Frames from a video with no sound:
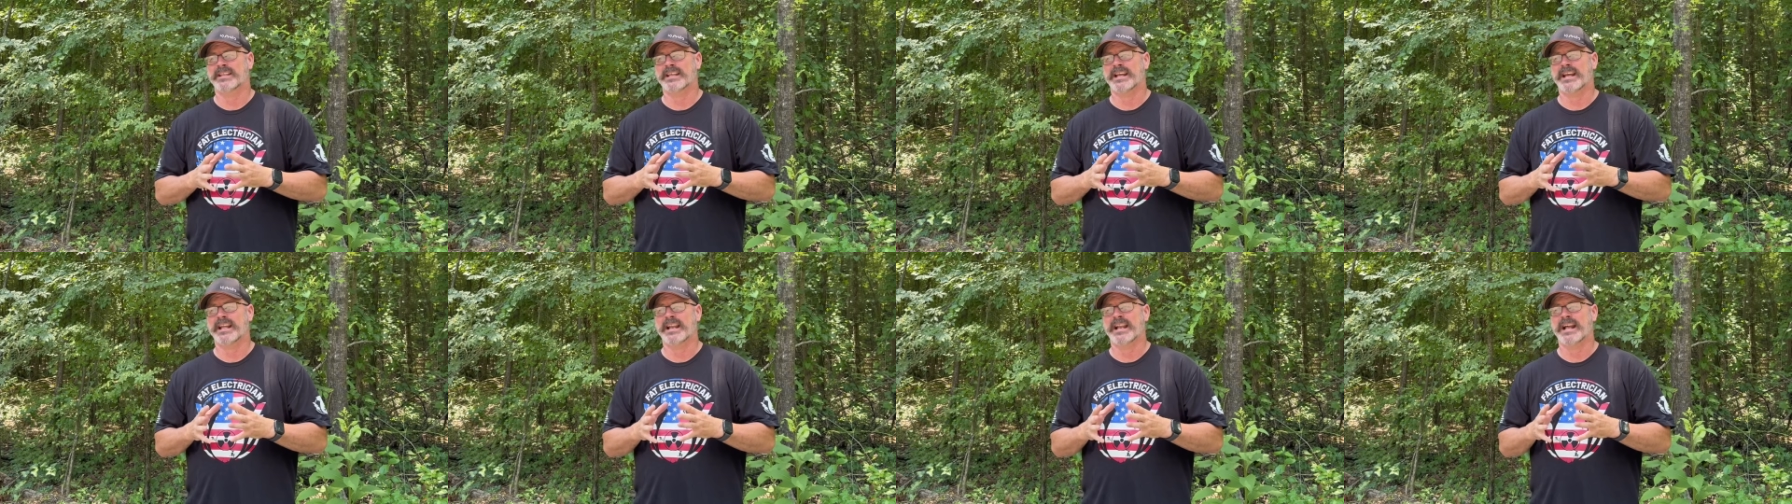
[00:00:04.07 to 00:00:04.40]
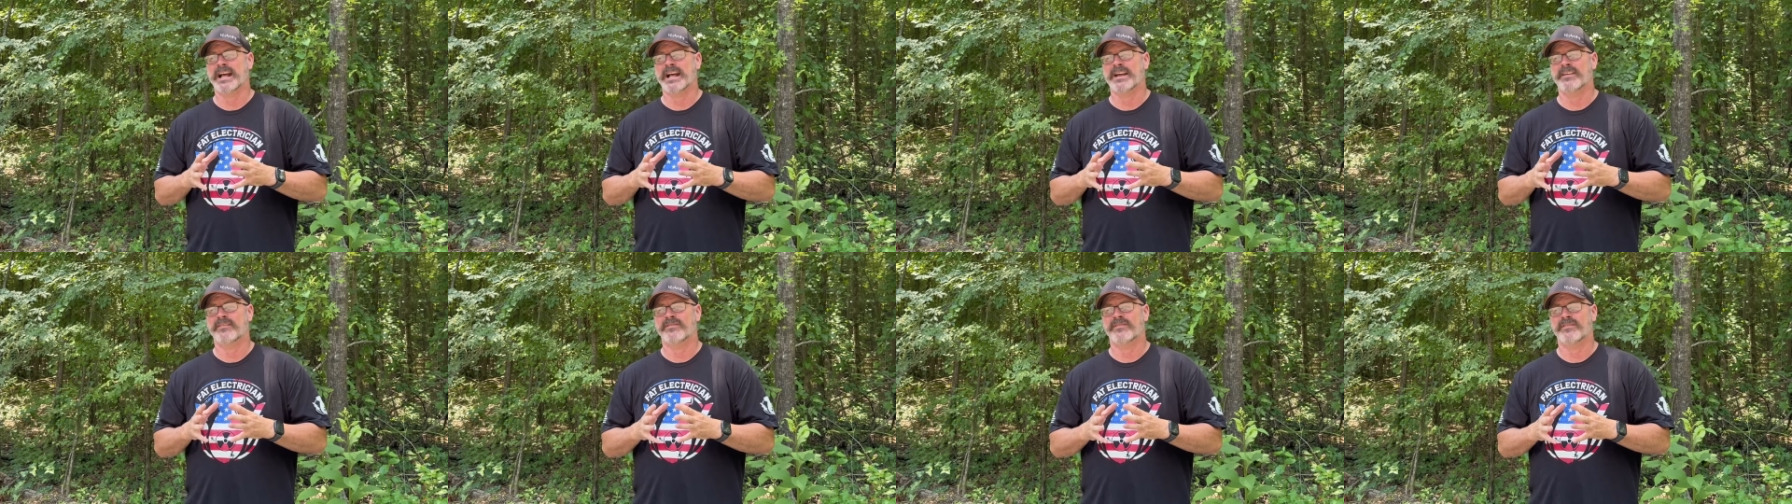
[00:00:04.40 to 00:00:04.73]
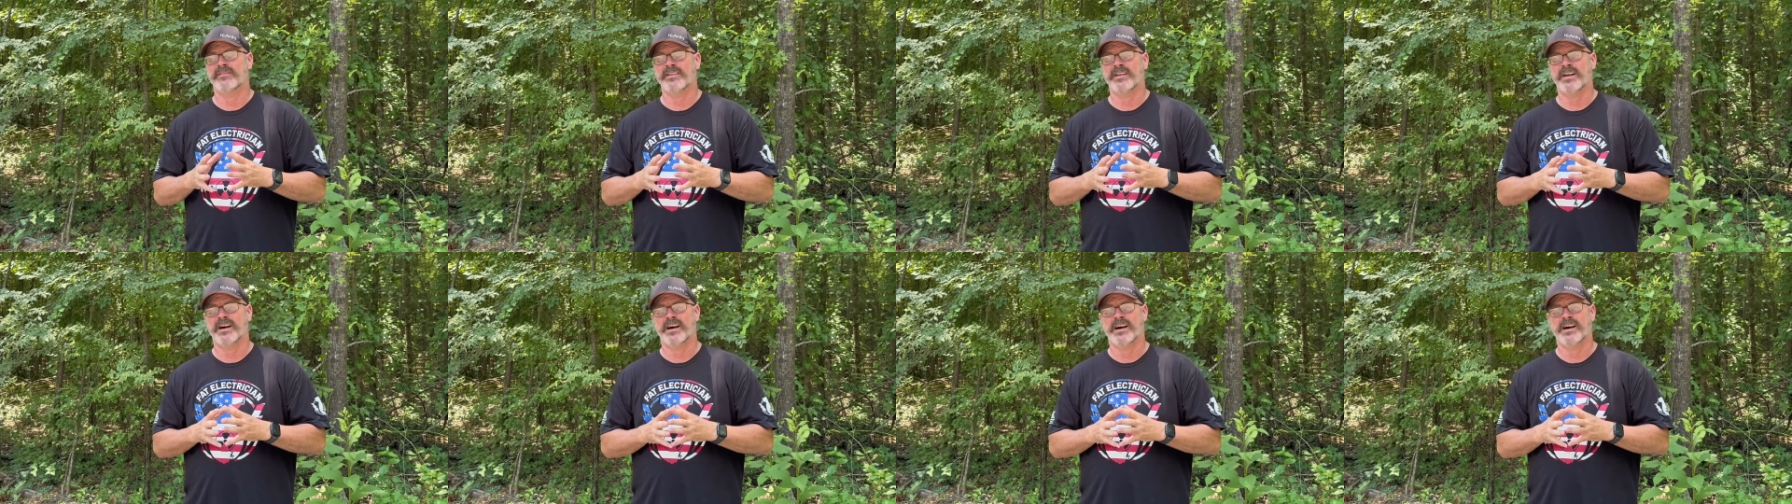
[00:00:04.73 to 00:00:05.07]
that I've
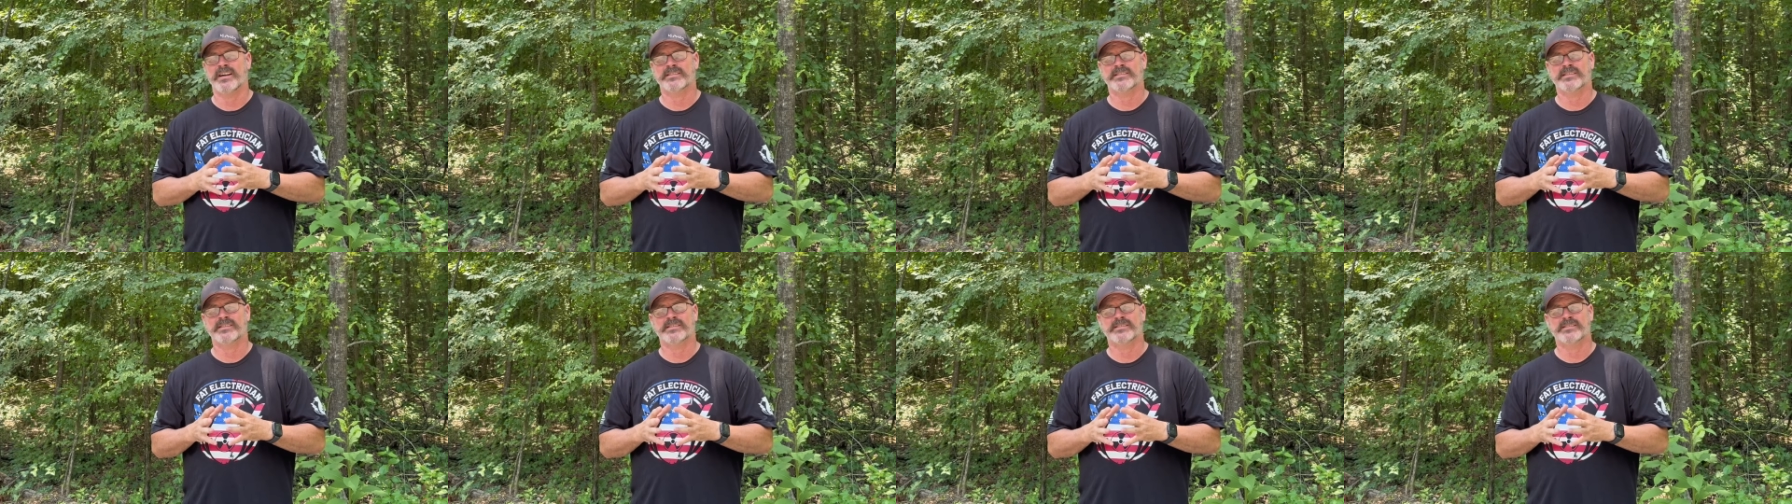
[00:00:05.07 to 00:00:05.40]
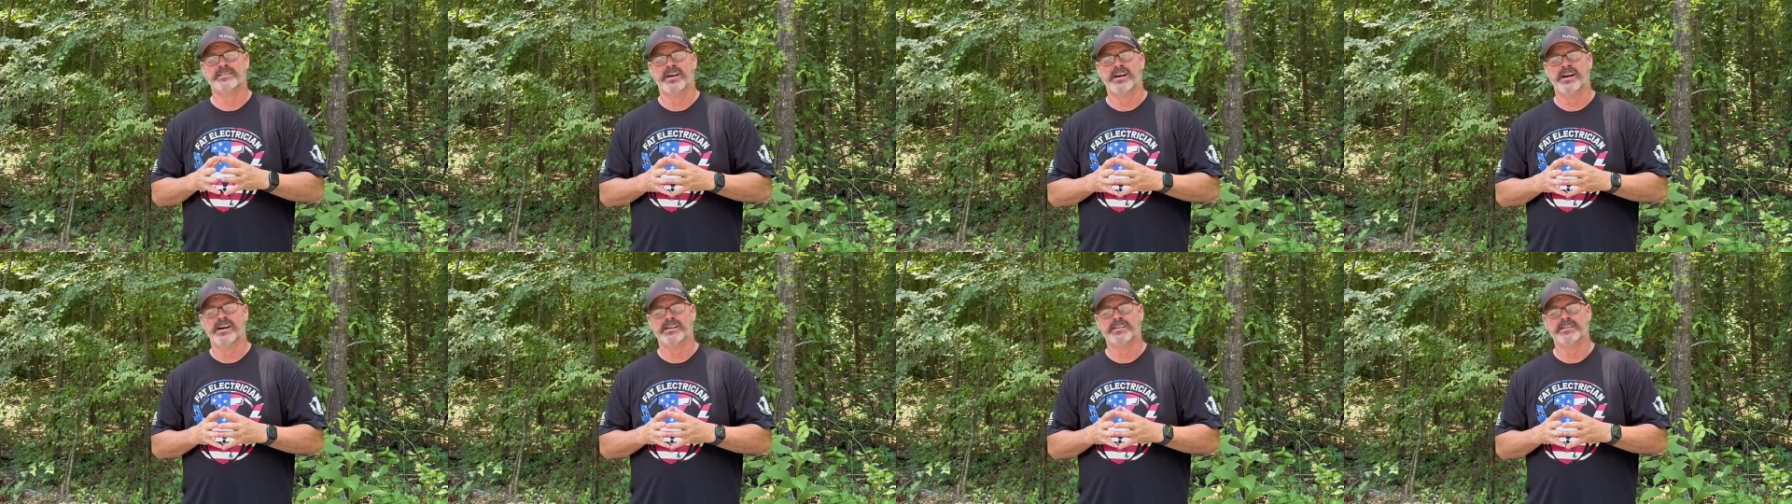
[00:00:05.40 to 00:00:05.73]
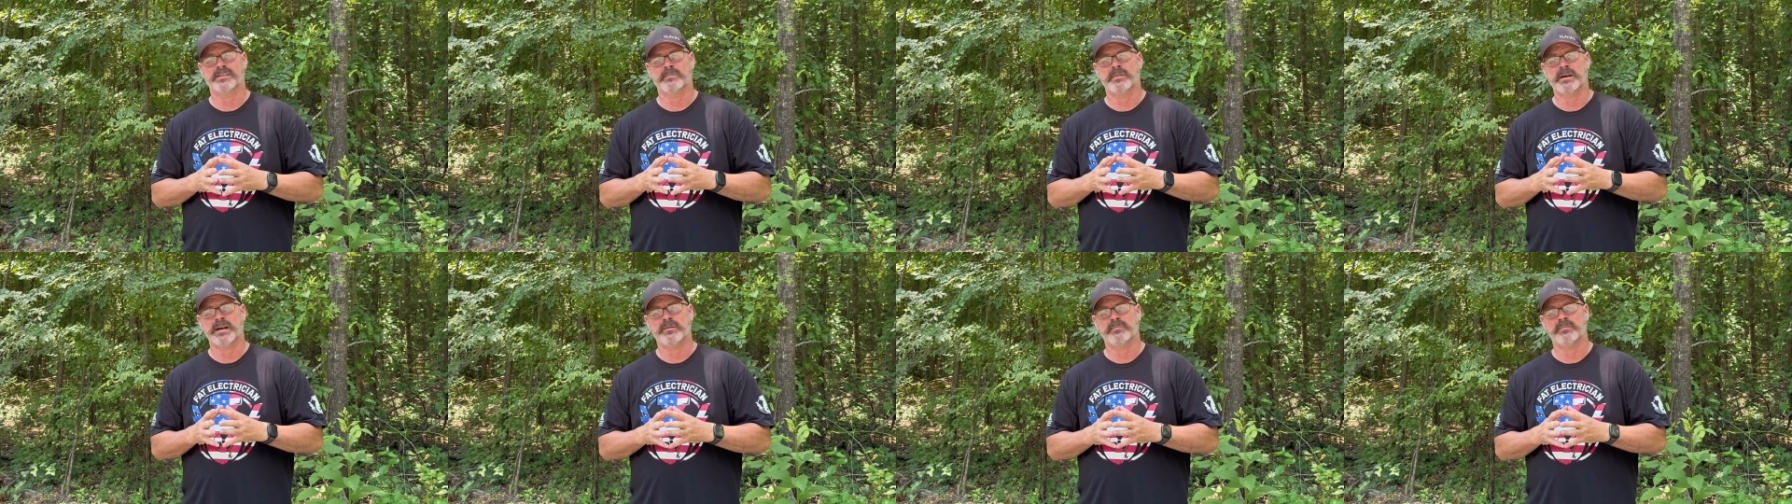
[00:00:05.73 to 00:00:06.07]
not talked
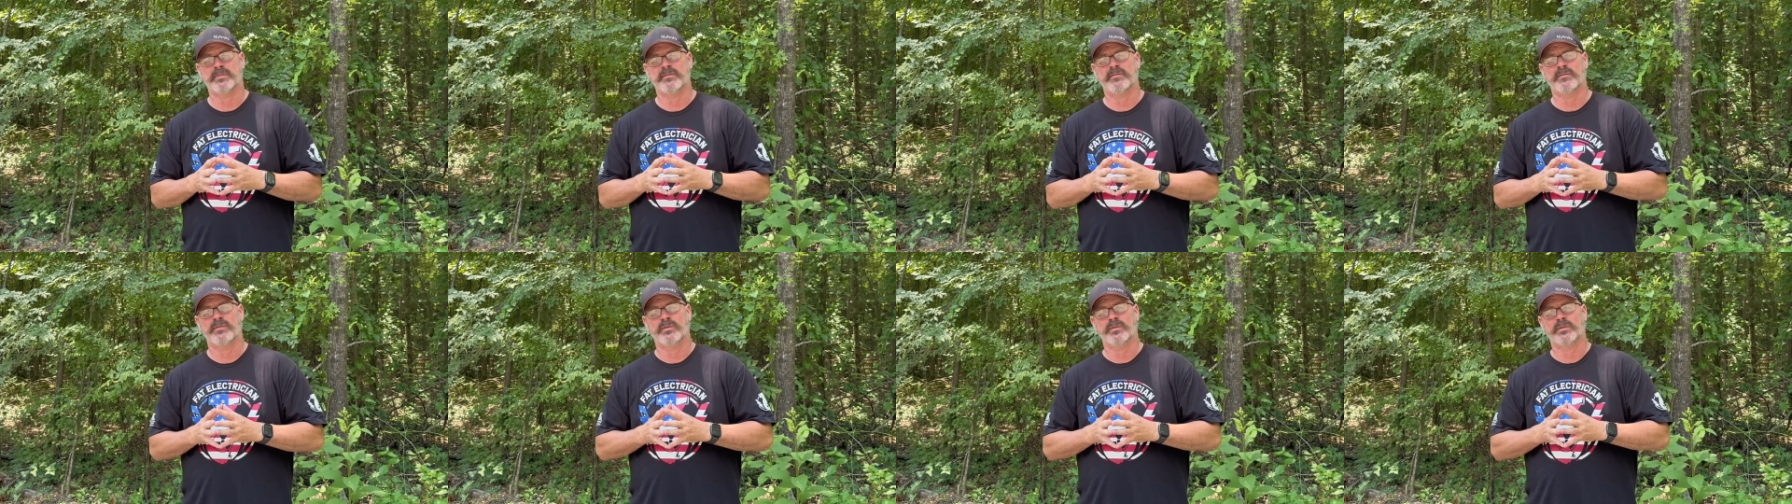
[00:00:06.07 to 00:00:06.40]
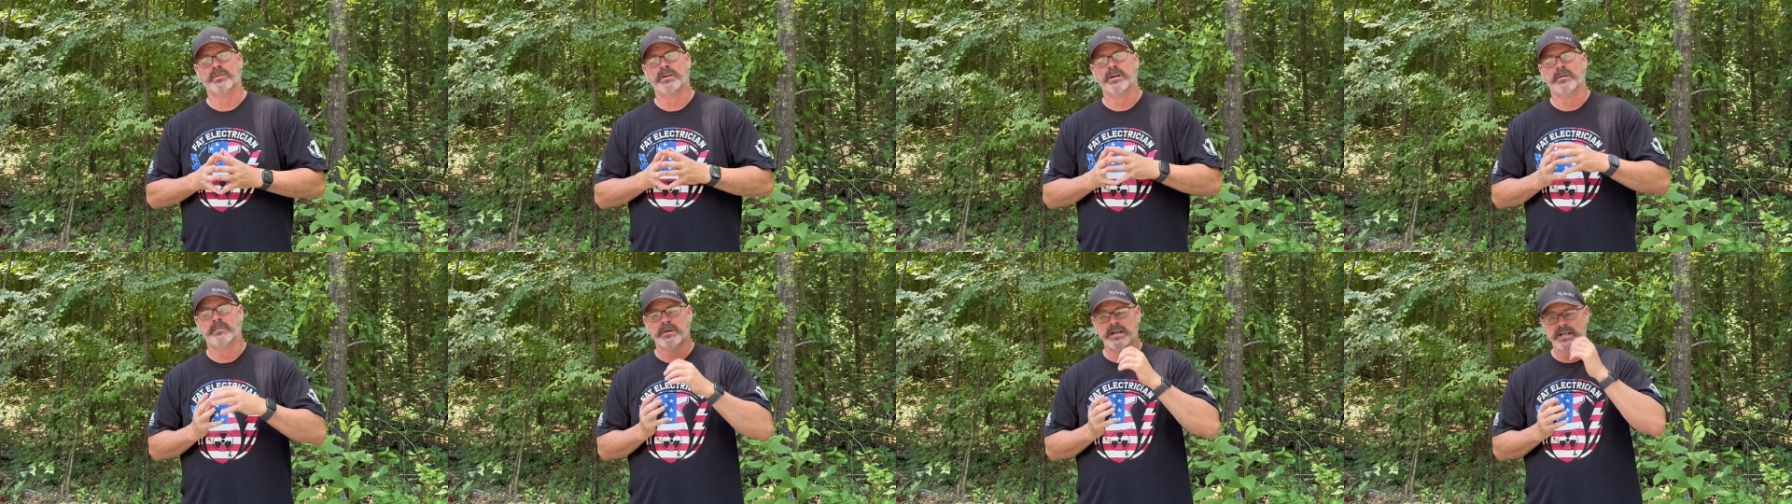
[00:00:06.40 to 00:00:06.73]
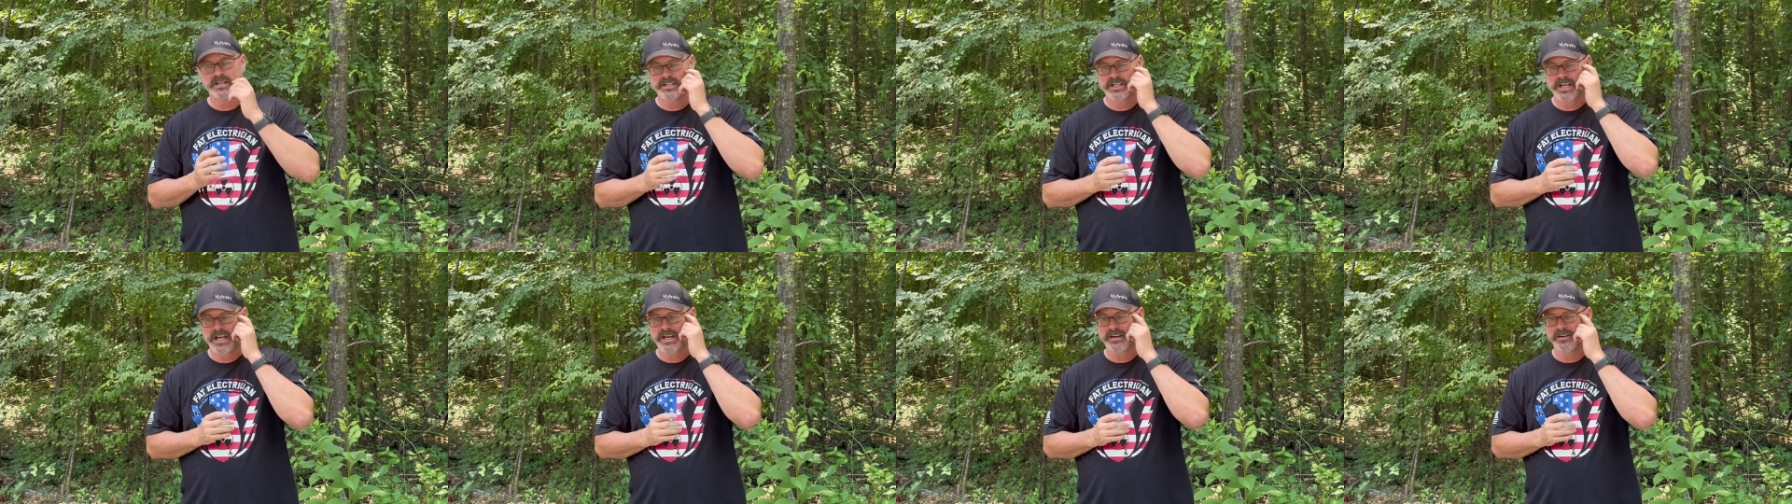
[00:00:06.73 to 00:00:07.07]
about before on my
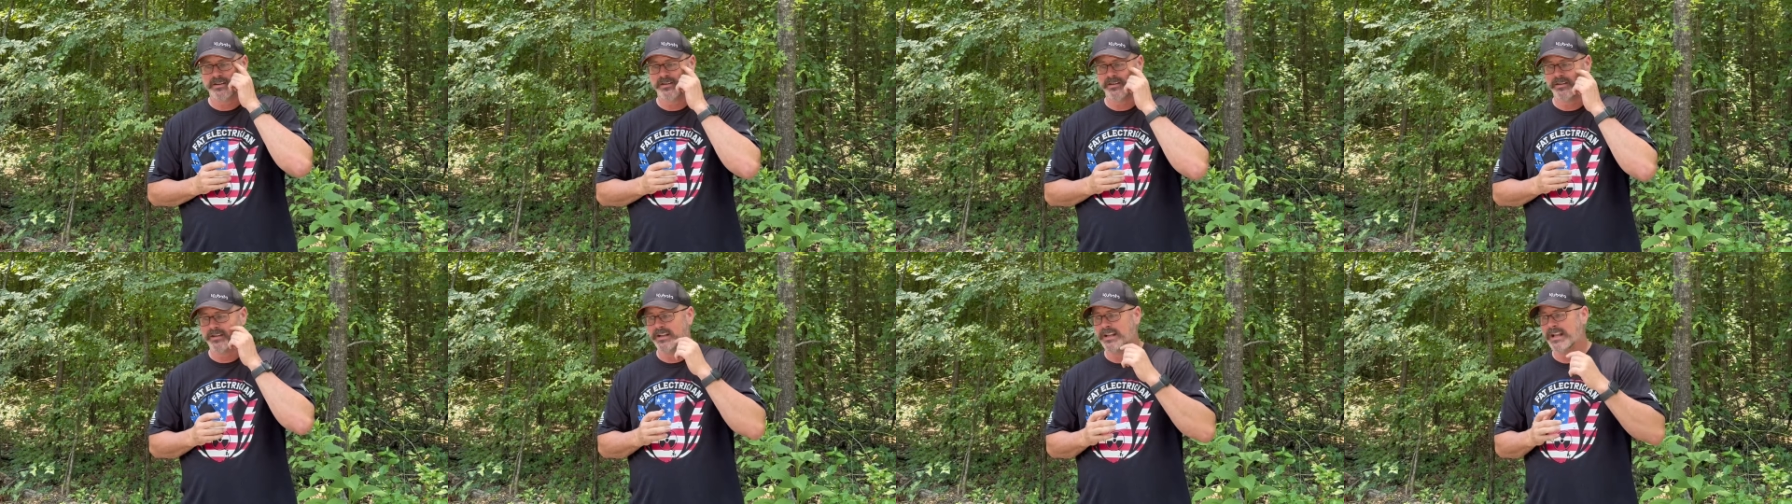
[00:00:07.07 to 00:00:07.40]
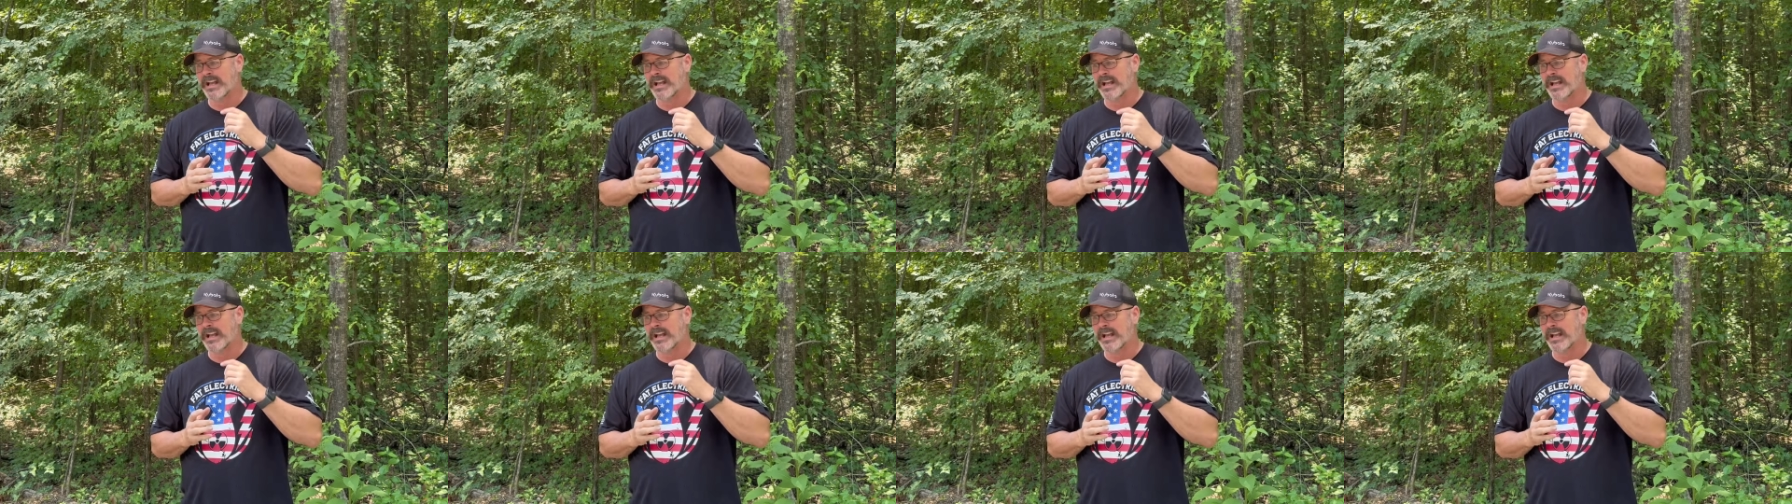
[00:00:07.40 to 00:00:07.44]
channel.